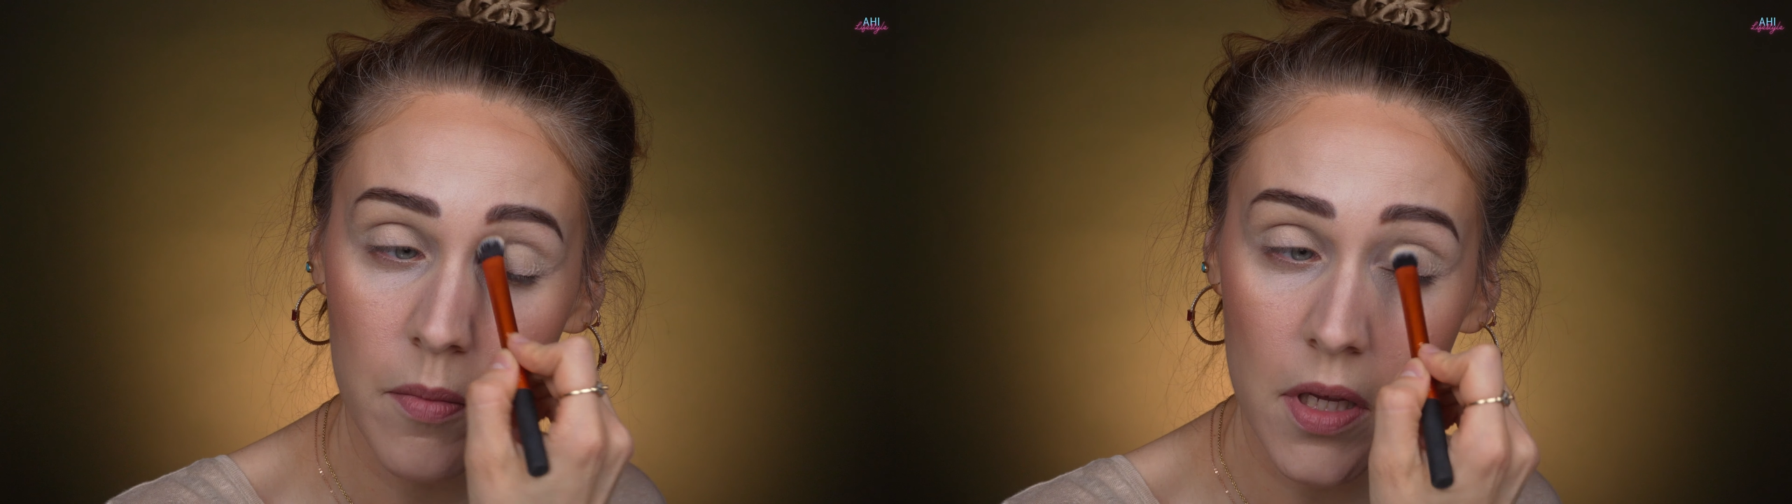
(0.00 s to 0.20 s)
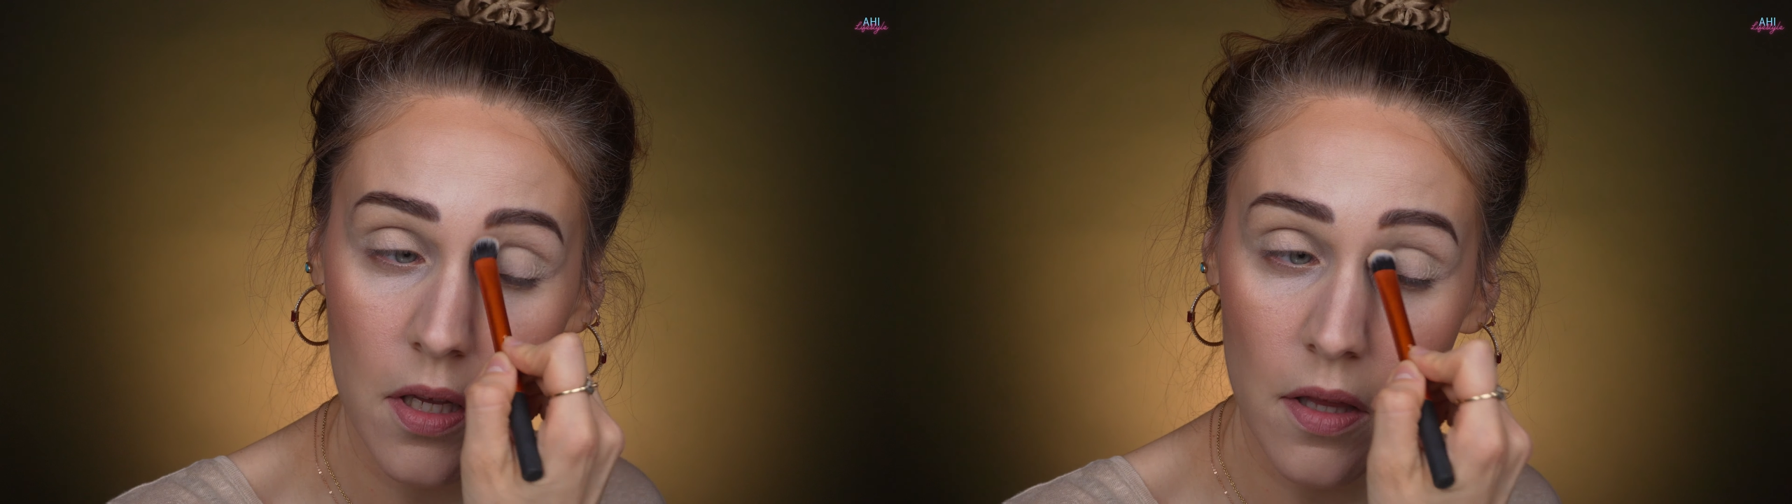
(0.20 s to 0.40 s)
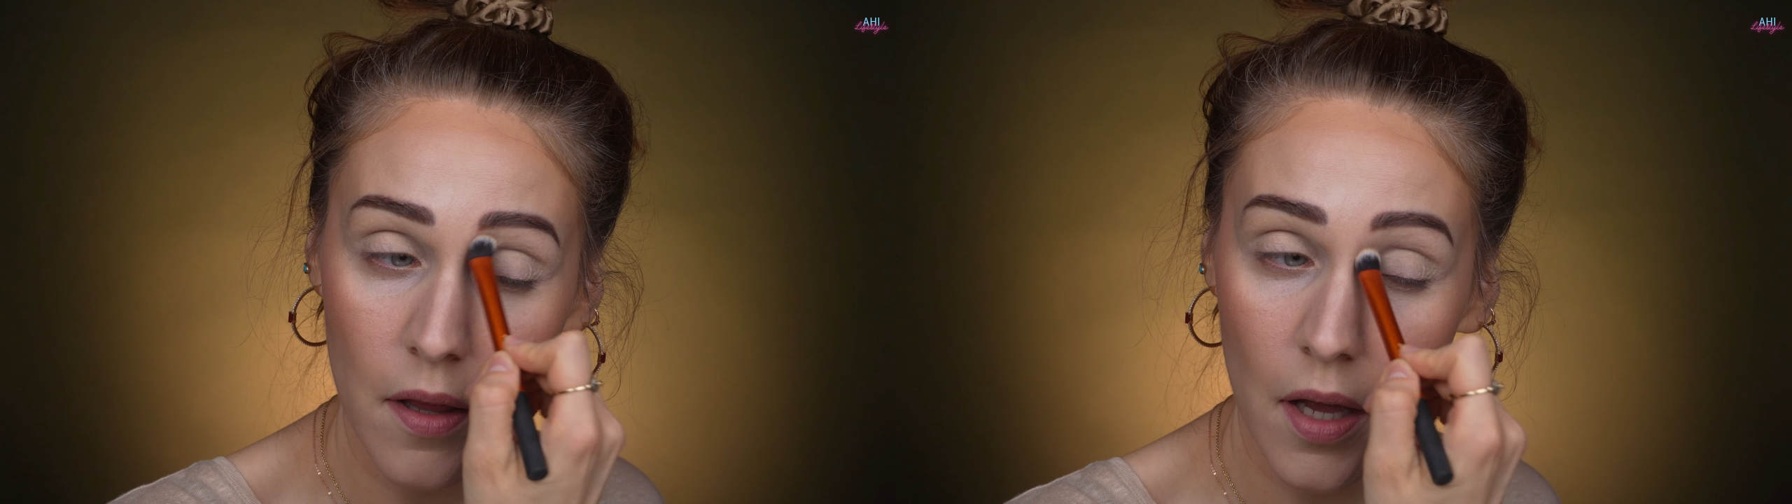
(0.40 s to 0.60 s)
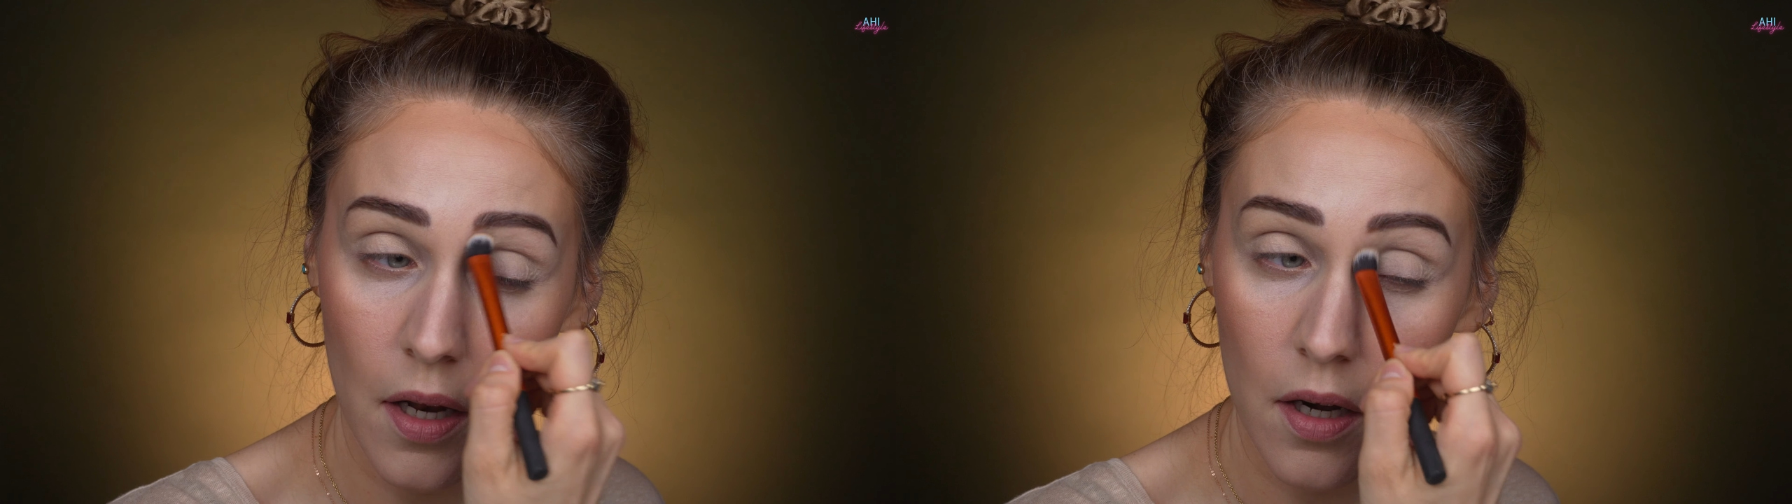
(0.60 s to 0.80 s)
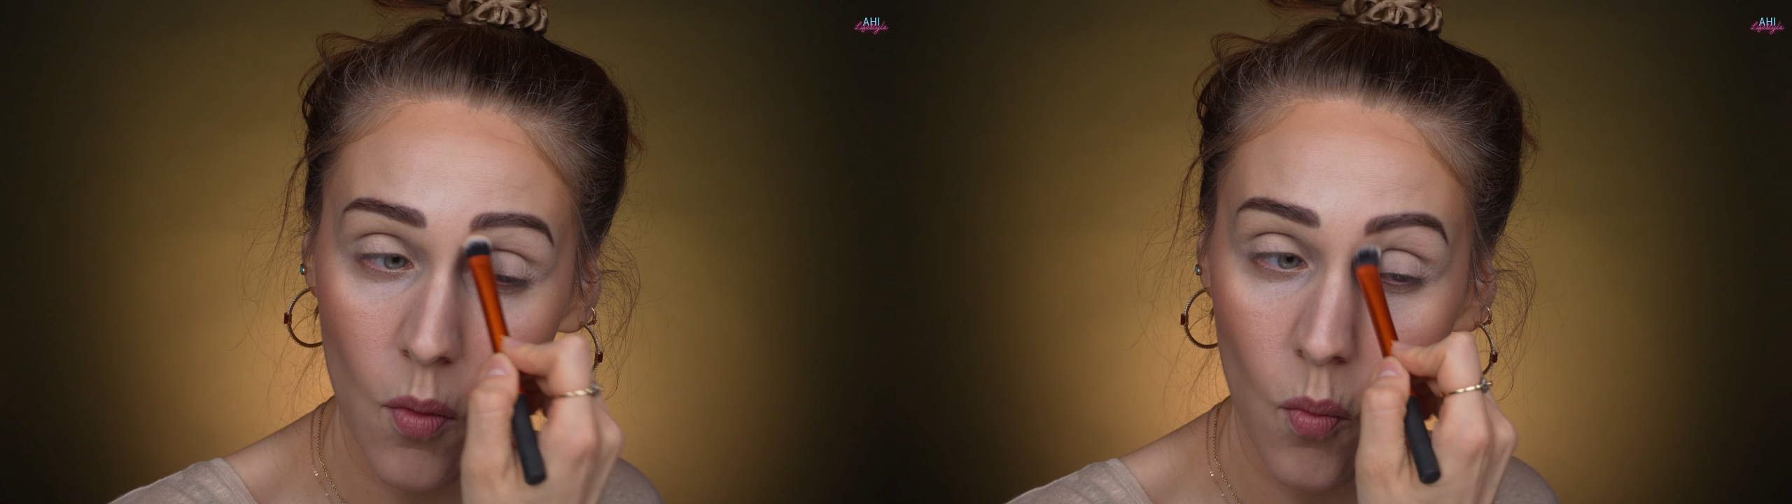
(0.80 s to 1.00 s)
me
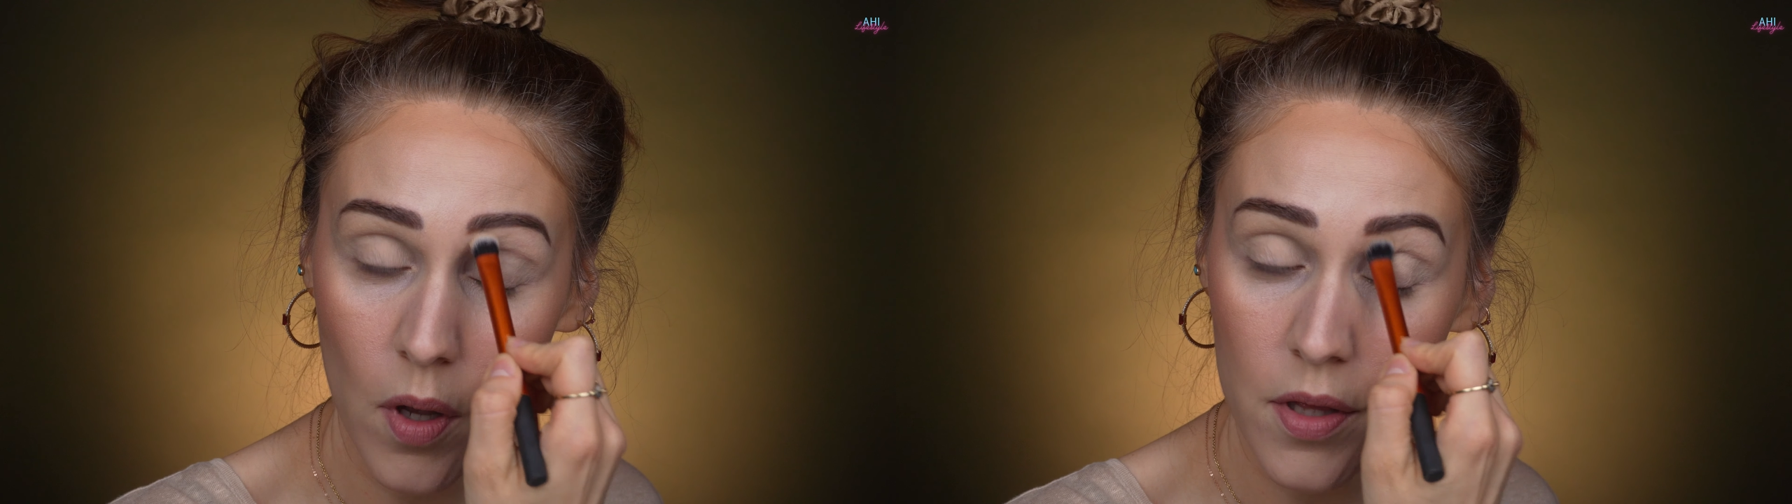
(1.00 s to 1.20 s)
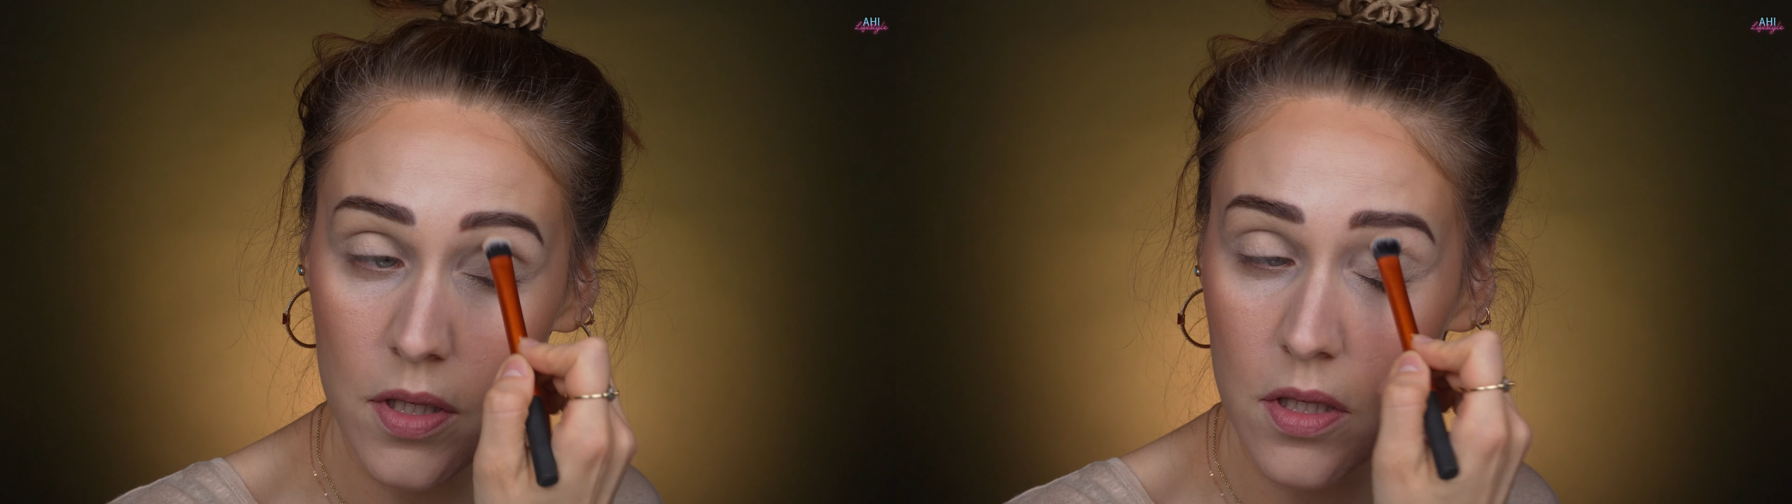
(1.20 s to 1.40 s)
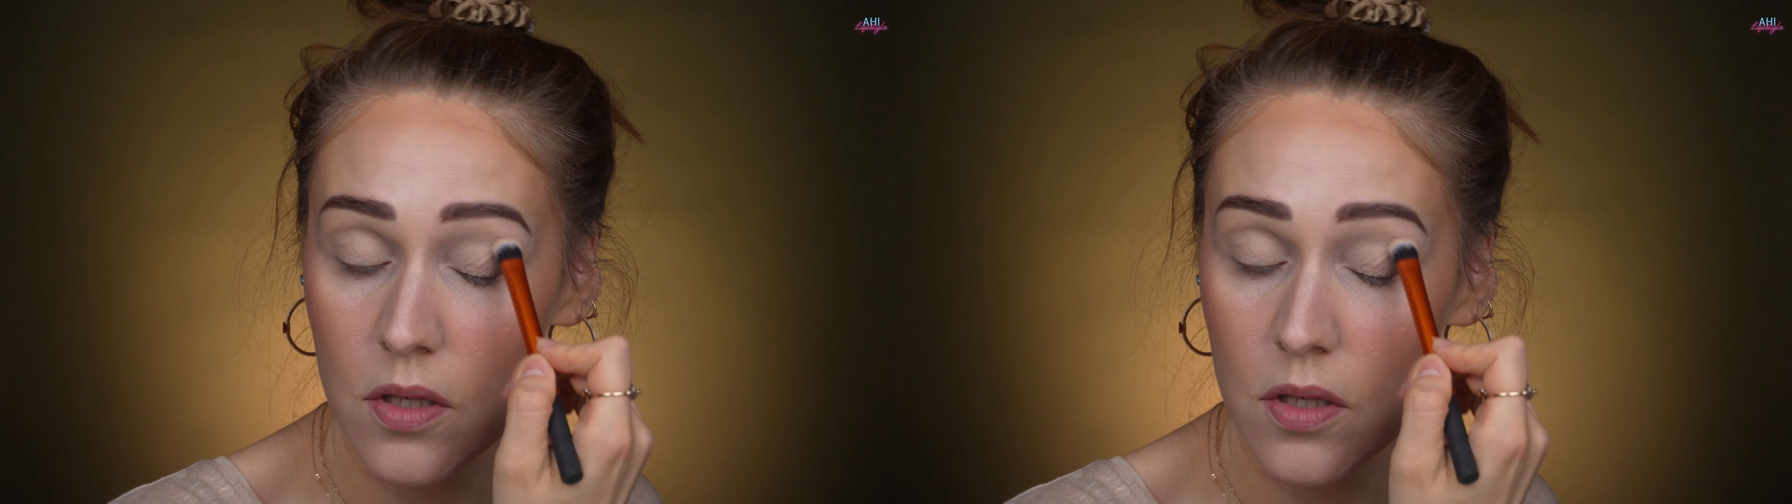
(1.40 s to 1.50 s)
that wants